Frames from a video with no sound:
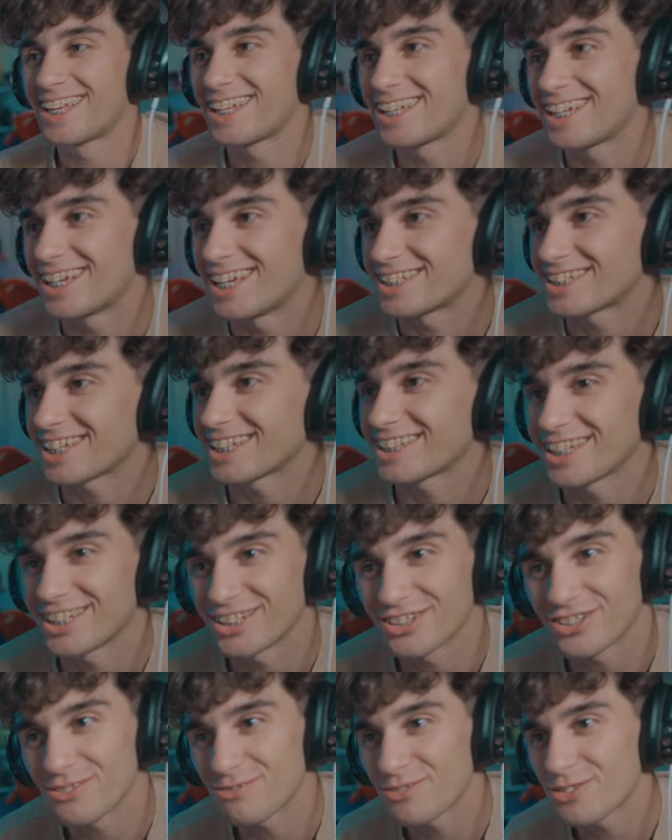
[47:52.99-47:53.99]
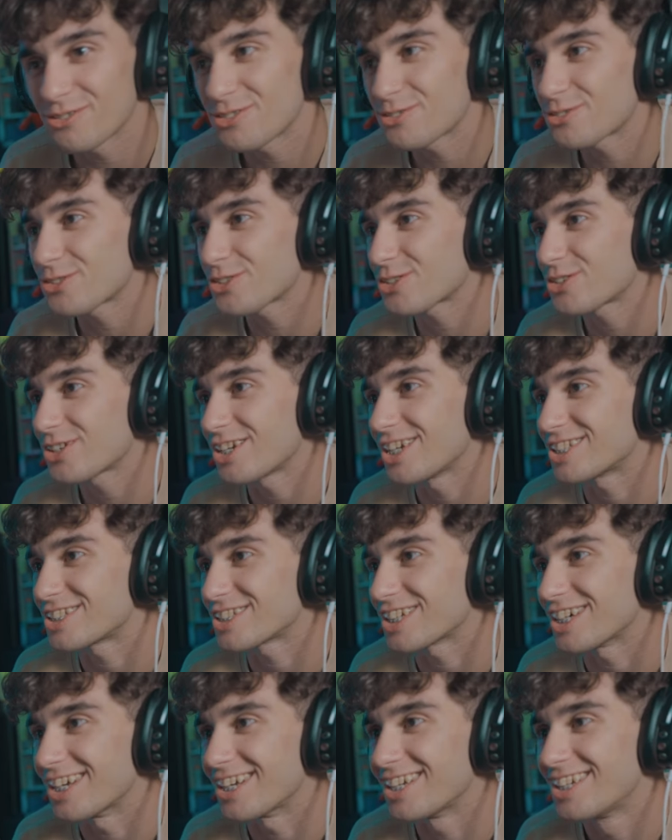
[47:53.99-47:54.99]
Is that the end of the movie? Where the credits
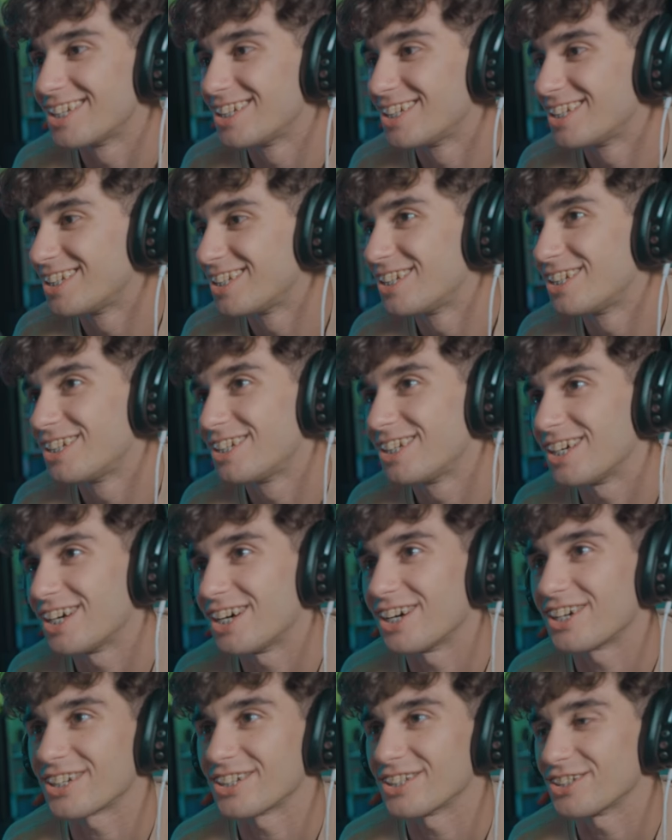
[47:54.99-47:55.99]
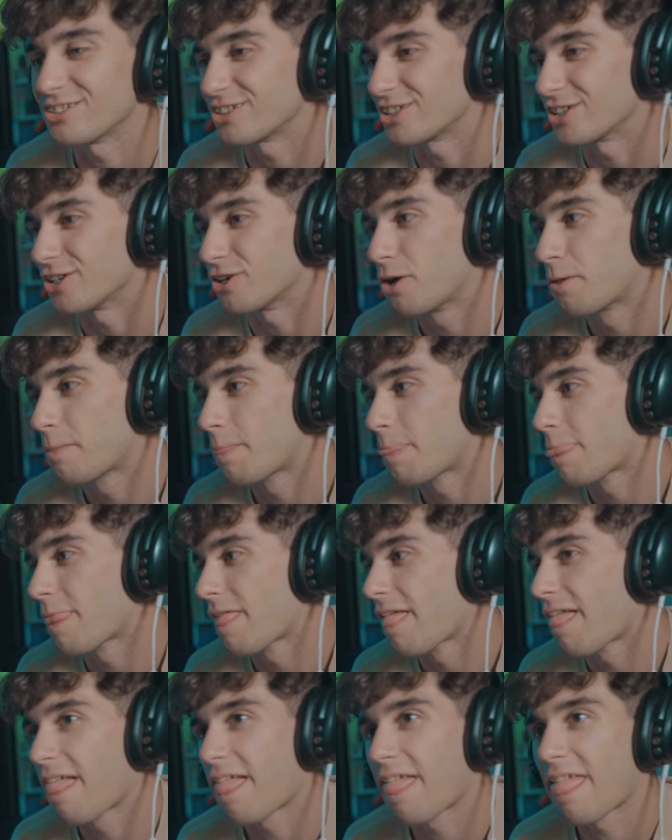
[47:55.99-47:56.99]
at? Okay, there we
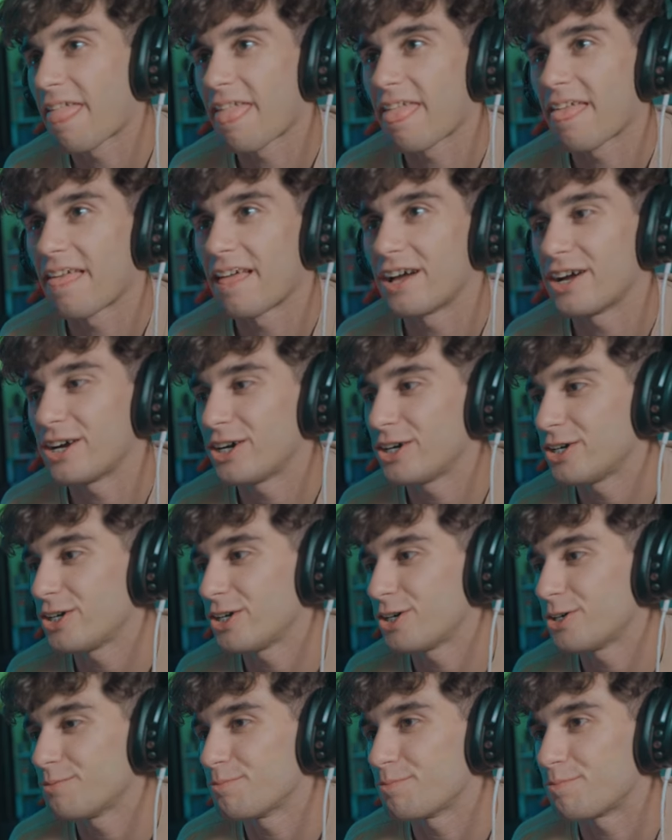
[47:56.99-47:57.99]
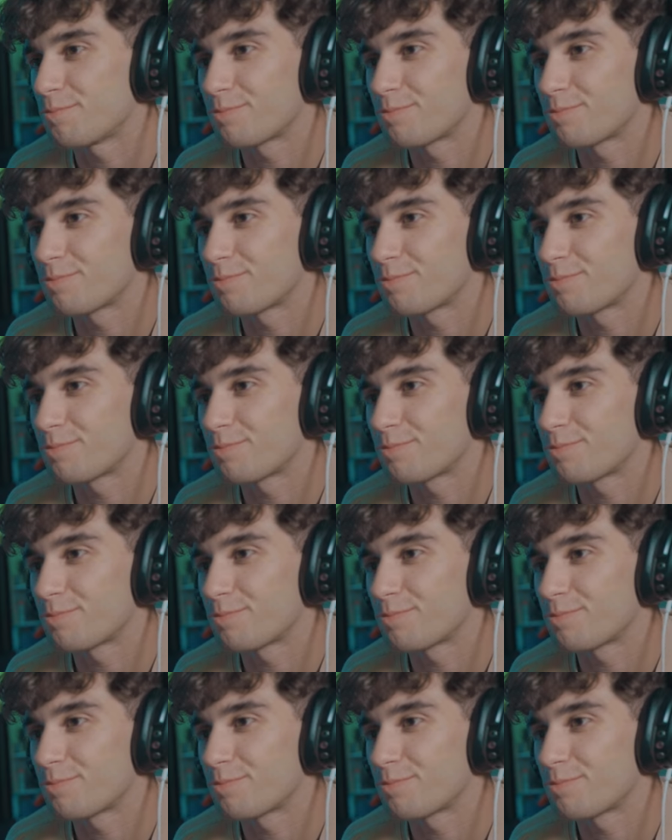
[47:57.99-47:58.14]
go. Um.